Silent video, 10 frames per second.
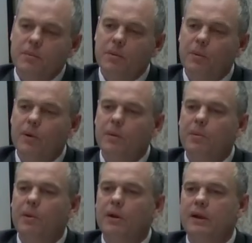but more
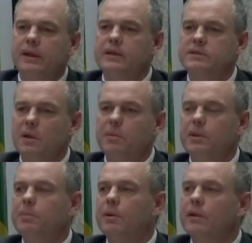importantly, it's our
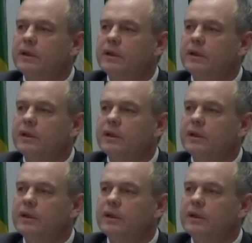people,